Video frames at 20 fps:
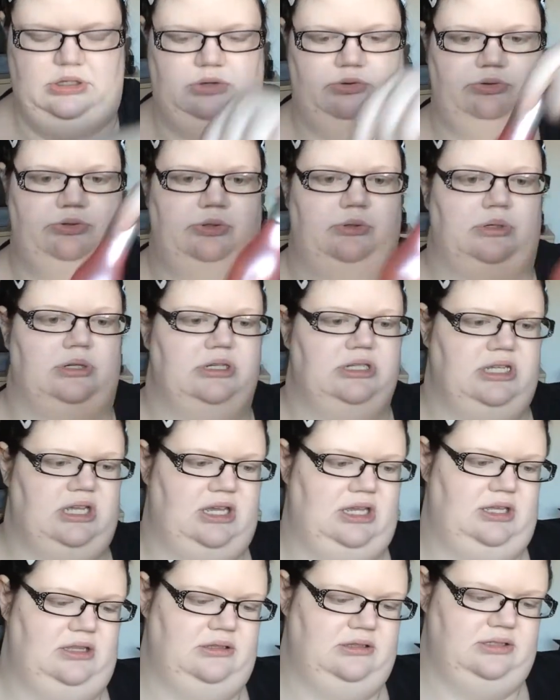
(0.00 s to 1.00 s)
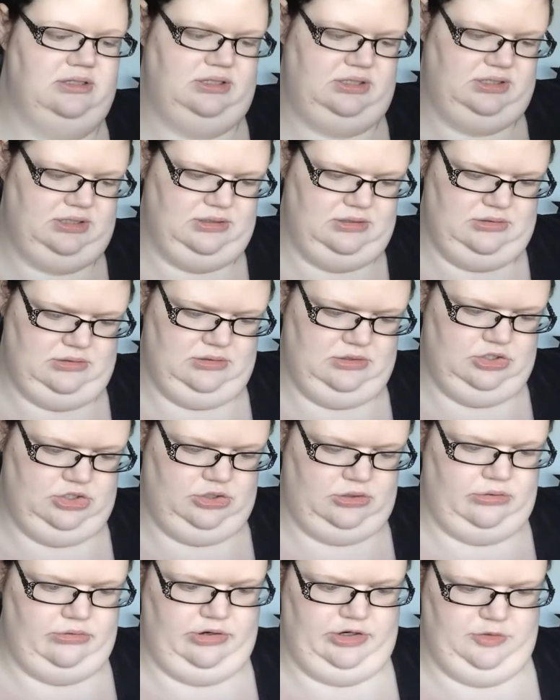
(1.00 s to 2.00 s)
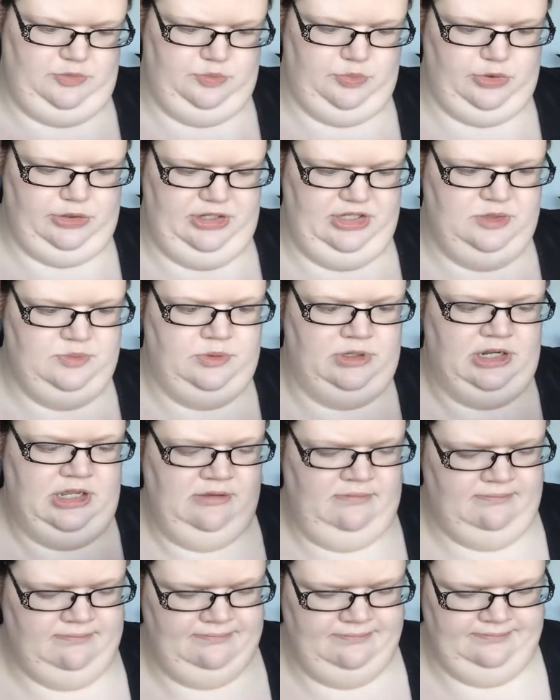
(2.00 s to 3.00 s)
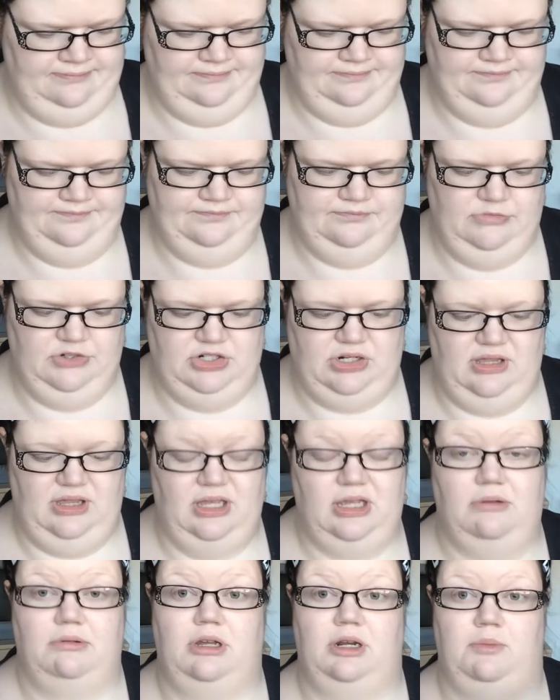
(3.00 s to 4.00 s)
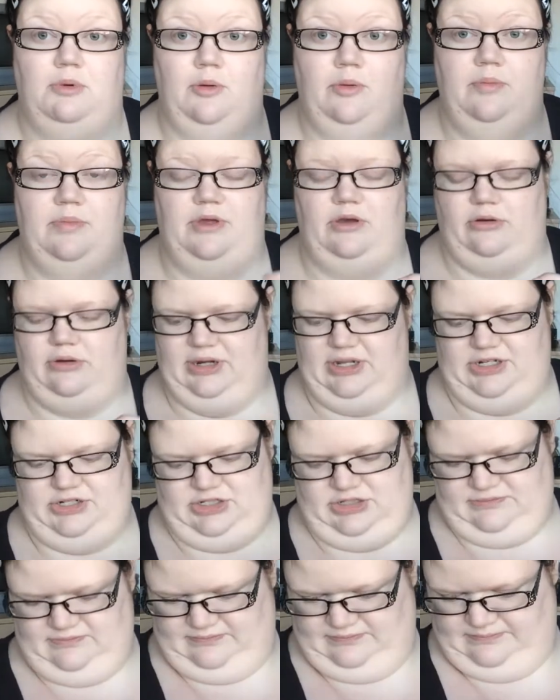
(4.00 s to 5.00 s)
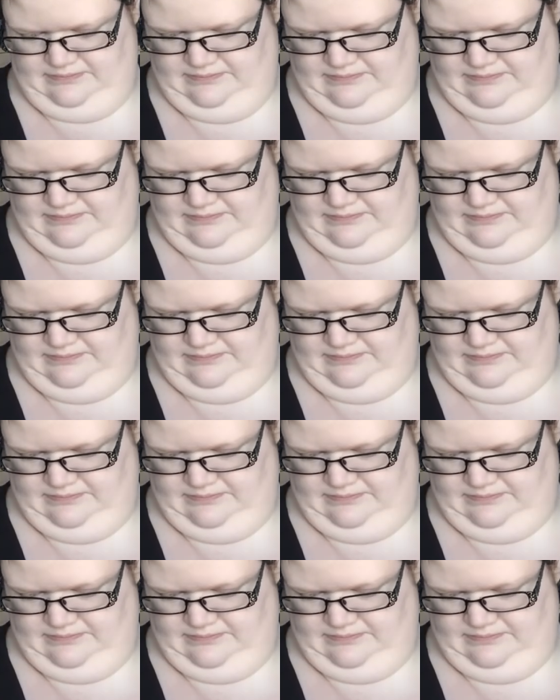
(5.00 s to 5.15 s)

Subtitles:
It also contains Sugar Crush body spray, which I think I'm going to pop a bit on actually.